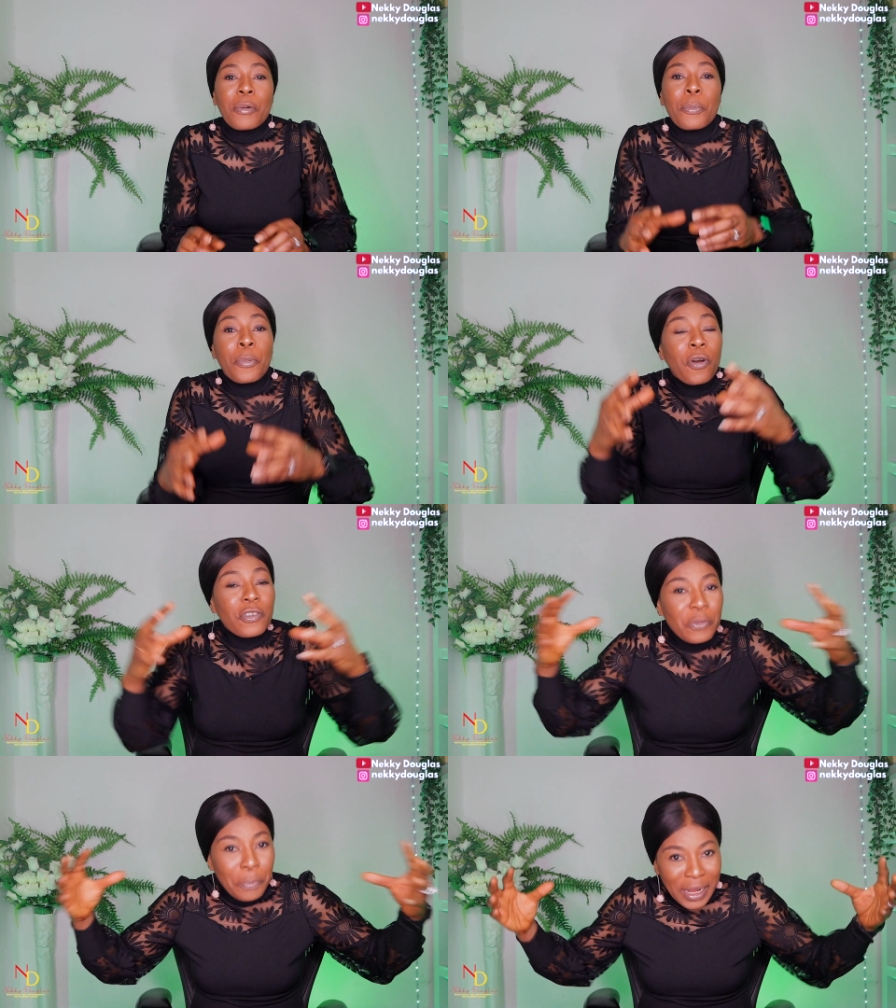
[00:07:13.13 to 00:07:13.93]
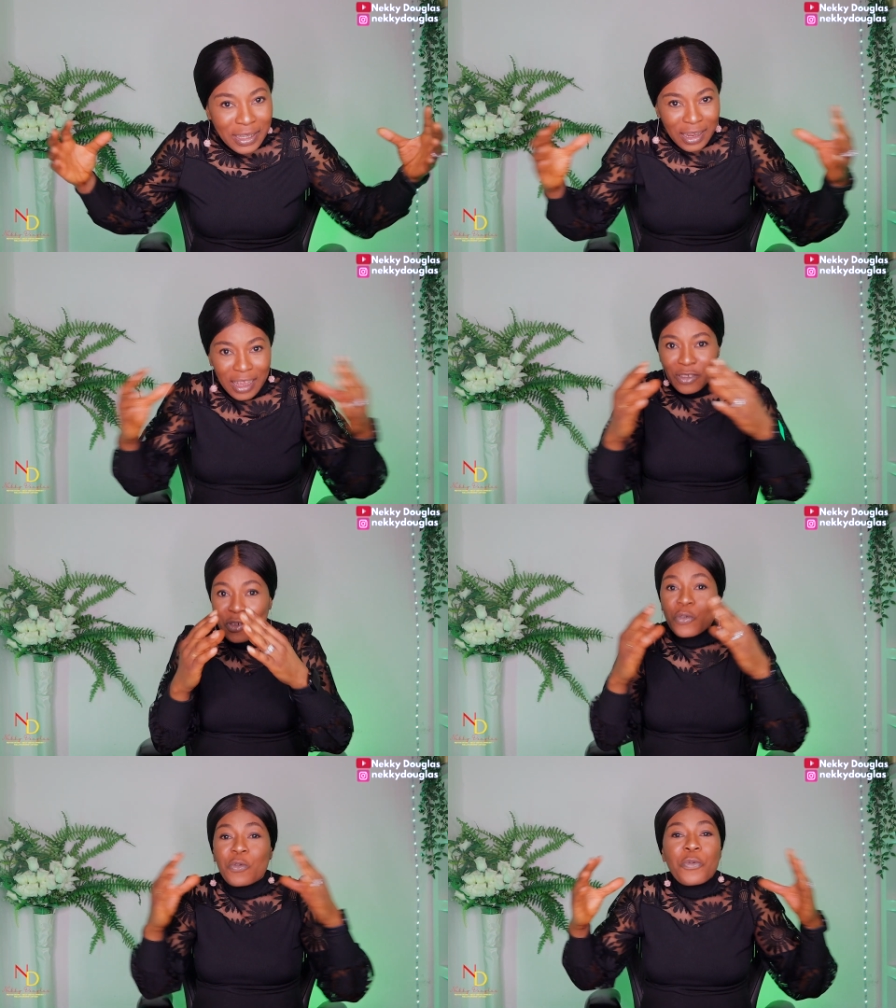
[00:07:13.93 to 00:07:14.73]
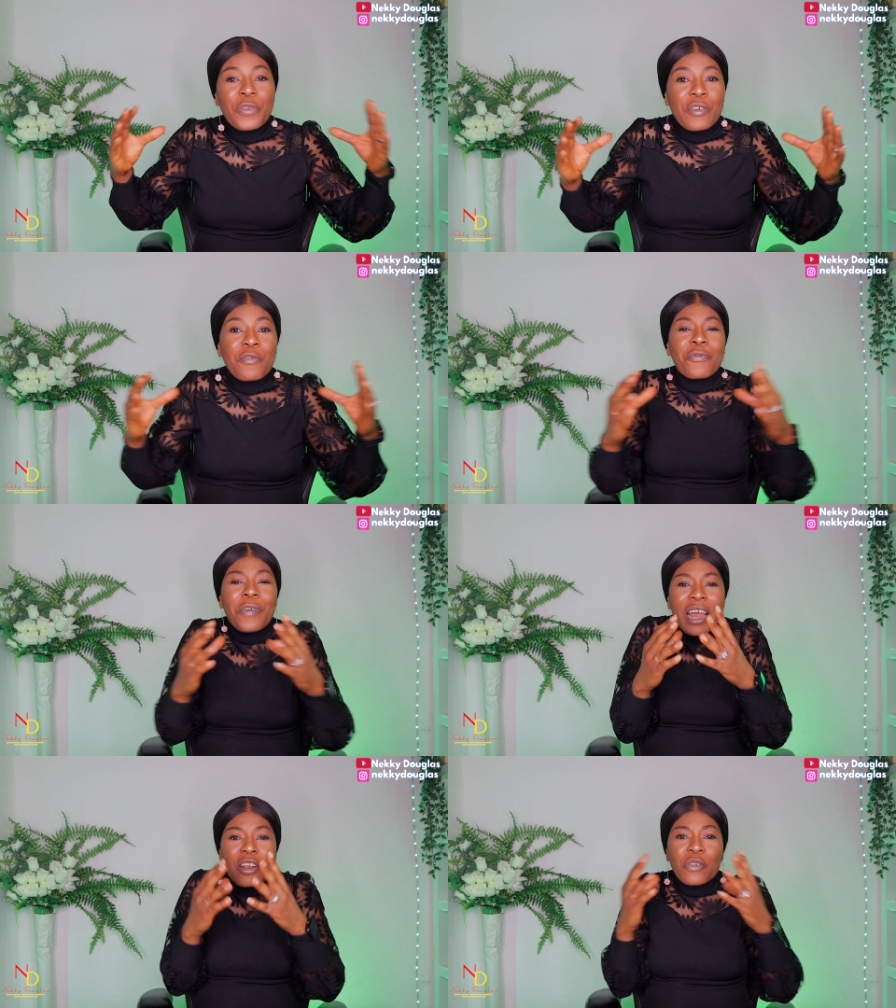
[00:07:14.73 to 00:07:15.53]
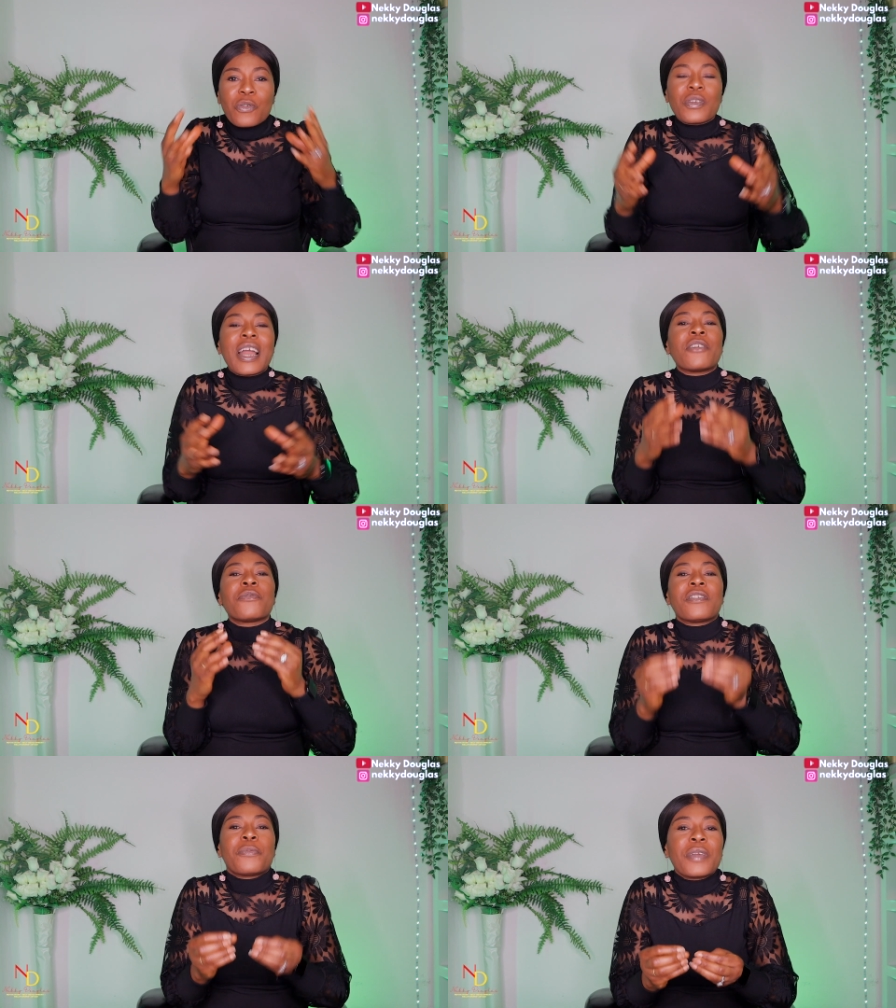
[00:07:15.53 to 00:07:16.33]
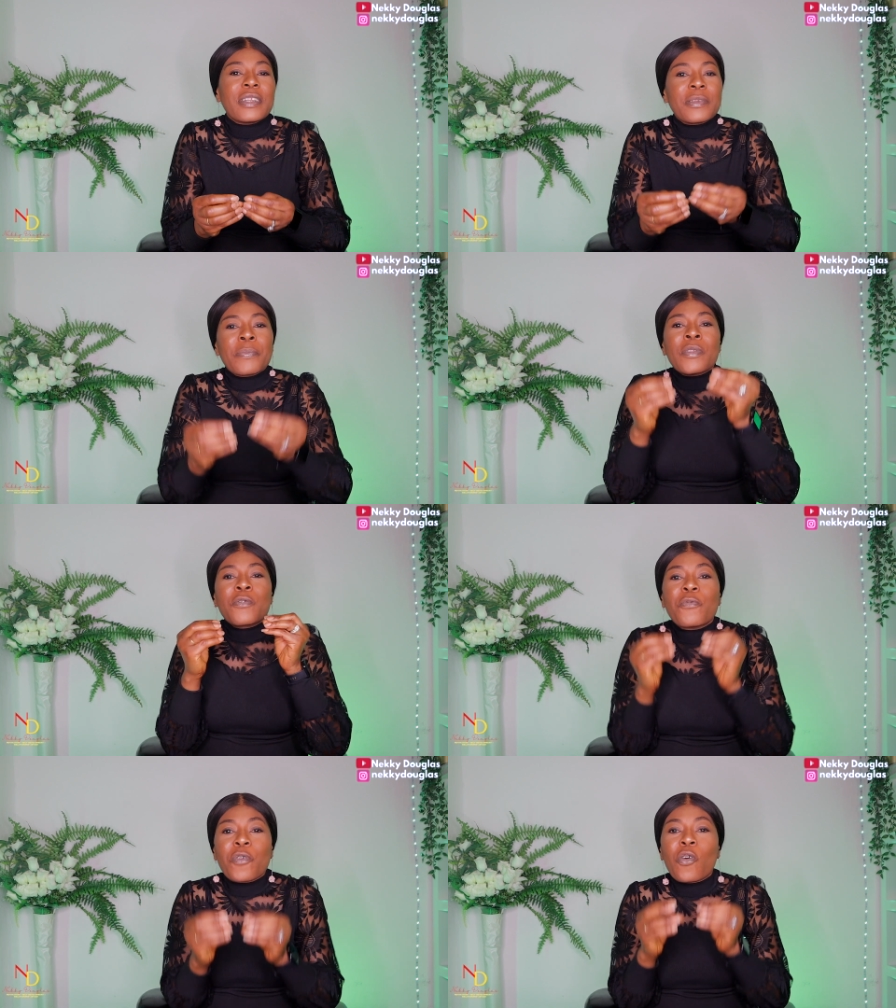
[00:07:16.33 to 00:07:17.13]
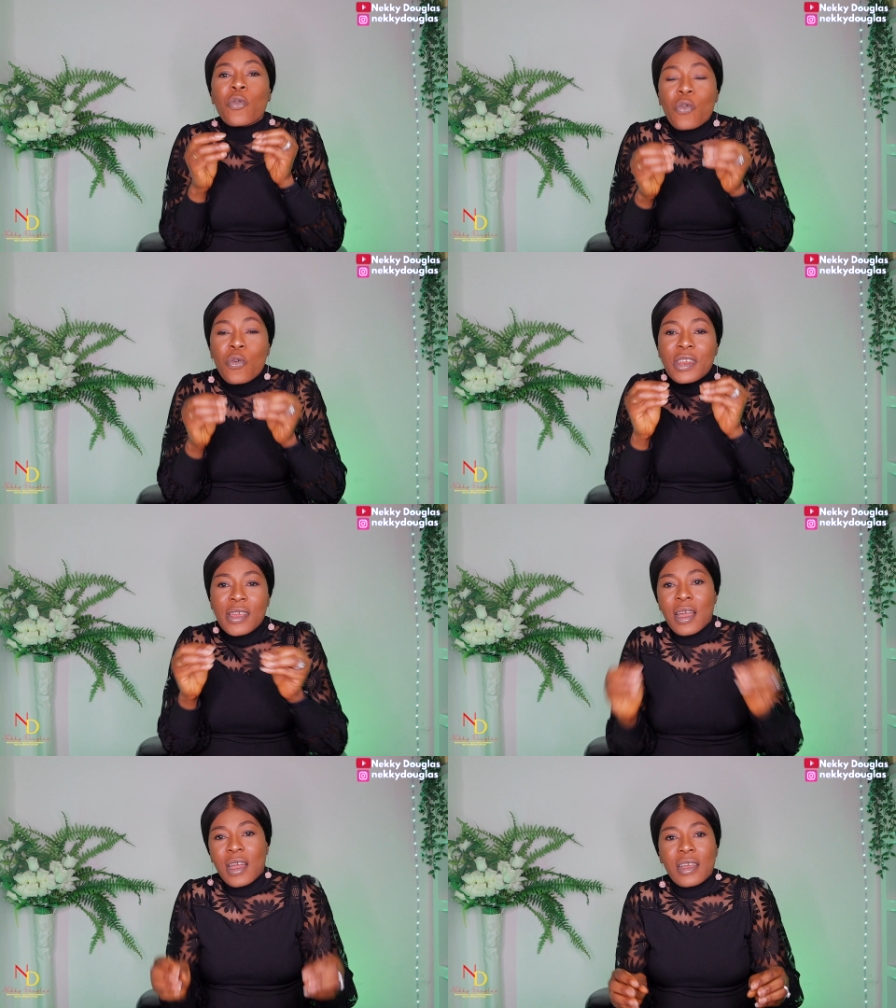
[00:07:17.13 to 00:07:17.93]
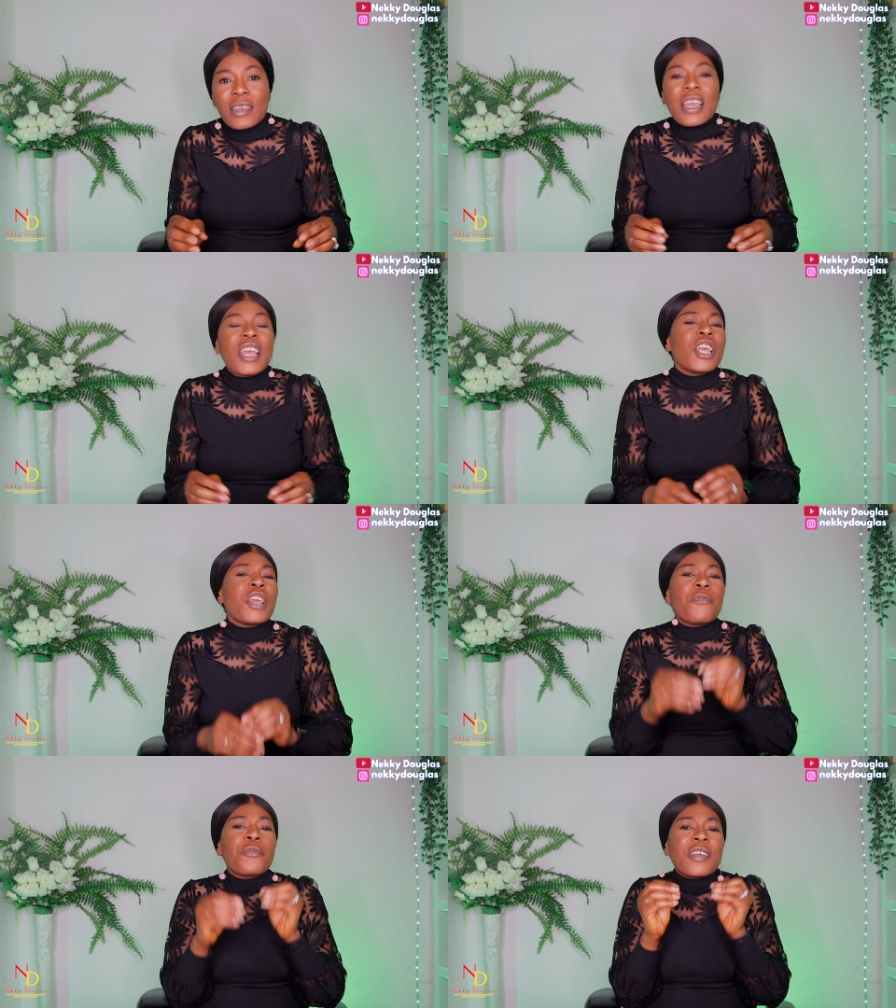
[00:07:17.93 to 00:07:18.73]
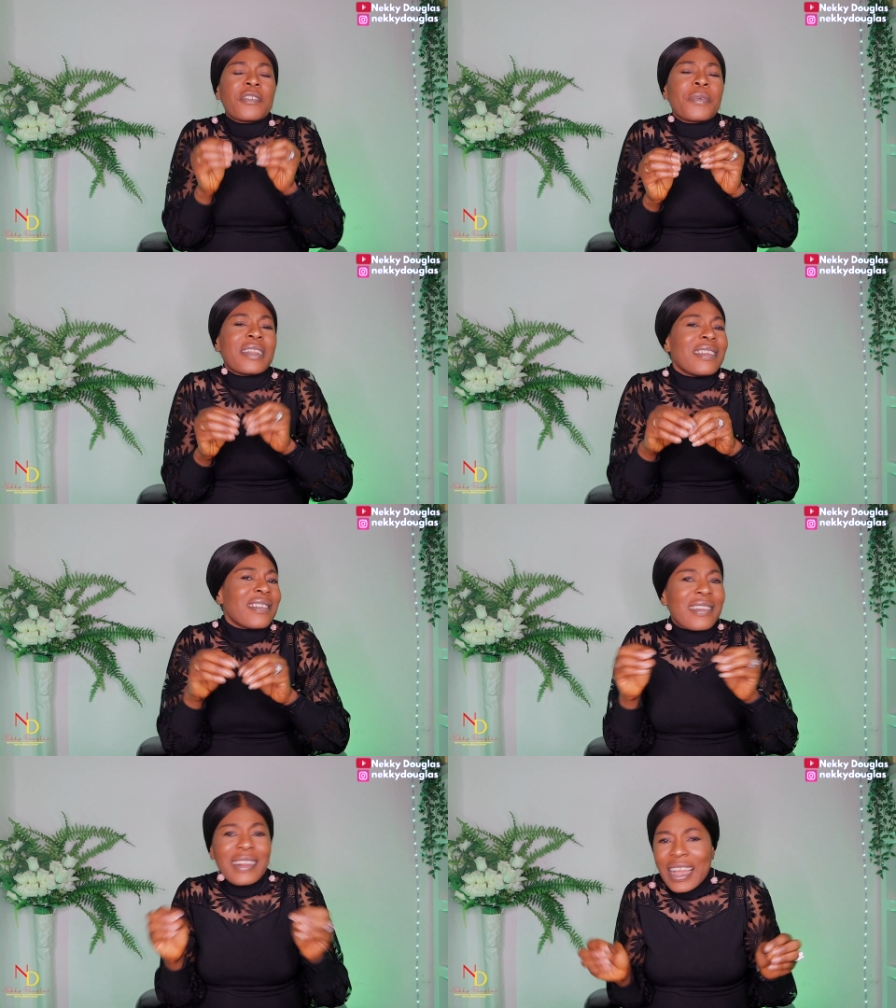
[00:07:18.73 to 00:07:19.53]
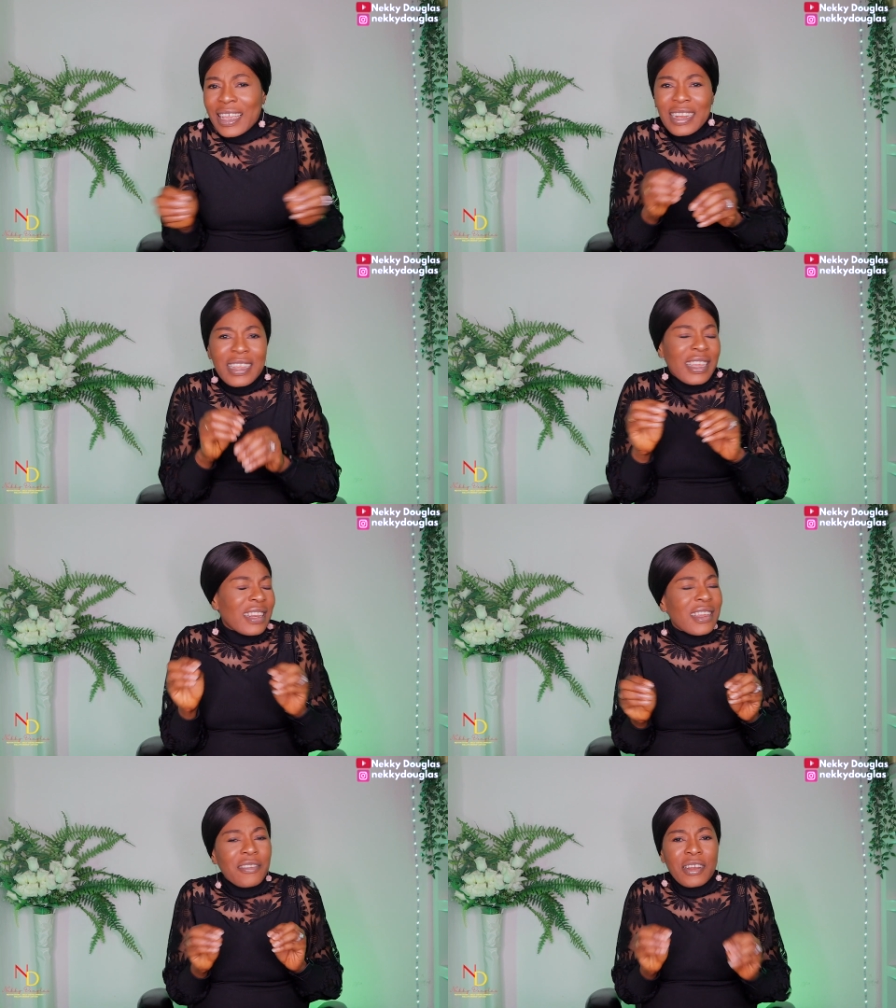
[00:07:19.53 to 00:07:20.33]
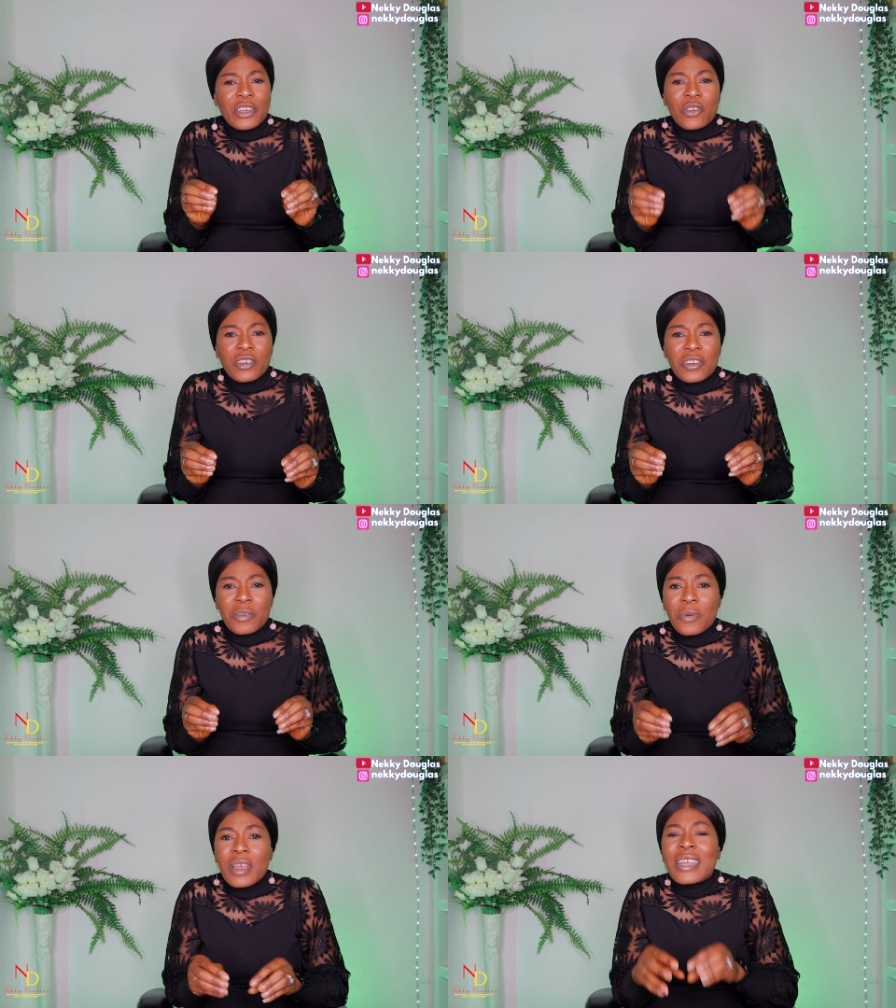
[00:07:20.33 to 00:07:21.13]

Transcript: Both partners should feel valued and respect for who they are. If respect is lacking in the relationship,